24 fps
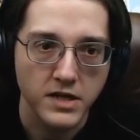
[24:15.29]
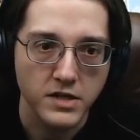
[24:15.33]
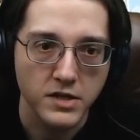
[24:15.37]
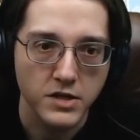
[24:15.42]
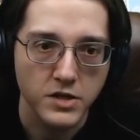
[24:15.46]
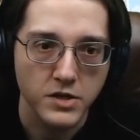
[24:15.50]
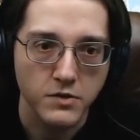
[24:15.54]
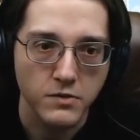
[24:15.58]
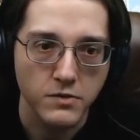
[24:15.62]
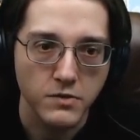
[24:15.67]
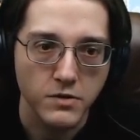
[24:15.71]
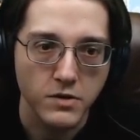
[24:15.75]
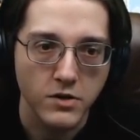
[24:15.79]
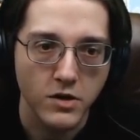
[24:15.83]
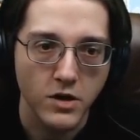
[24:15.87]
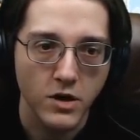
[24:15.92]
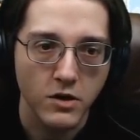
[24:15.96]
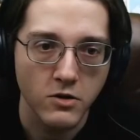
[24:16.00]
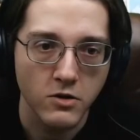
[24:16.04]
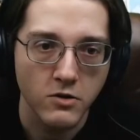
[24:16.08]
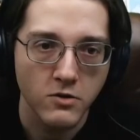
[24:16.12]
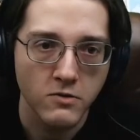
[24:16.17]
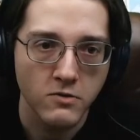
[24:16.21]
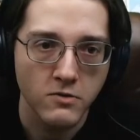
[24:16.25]
is to
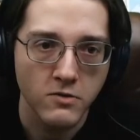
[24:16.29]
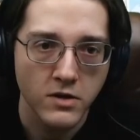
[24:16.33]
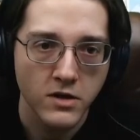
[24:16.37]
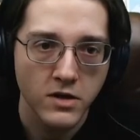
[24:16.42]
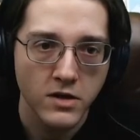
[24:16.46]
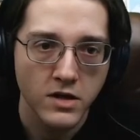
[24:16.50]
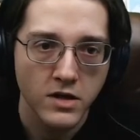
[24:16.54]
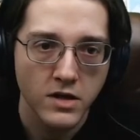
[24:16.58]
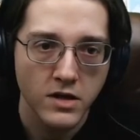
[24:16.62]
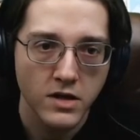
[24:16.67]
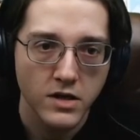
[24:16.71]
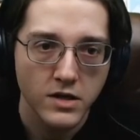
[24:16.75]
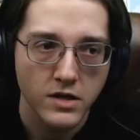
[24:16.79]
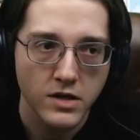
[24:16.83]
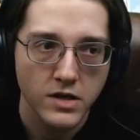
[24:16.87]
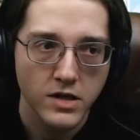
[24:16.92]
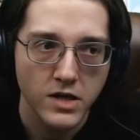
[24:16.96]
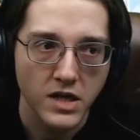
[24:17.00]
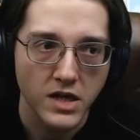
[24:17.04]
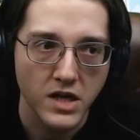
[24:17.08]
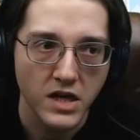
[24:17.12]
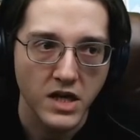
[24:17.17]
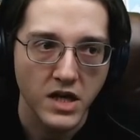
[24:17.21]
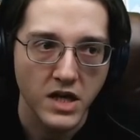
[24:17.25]
go
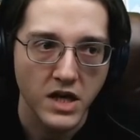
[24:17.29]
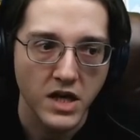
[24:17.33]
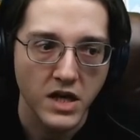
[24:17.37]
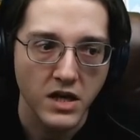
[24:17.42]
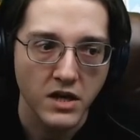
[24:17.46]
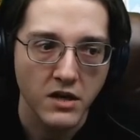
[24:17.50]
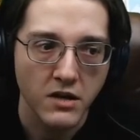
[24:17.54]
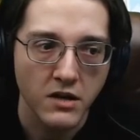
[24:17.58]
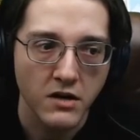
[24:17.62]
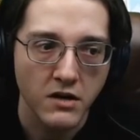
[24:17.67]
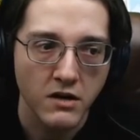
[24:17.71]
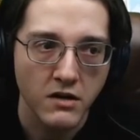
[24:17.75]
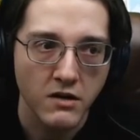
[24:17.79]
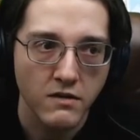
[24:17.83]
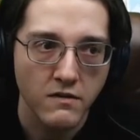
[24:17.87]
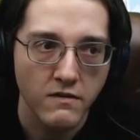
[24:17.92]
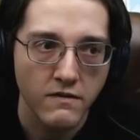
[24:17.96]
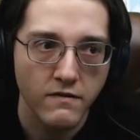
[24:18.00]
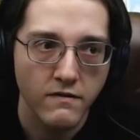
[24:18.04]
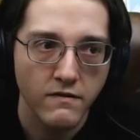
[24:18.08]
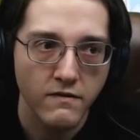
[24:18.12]
here,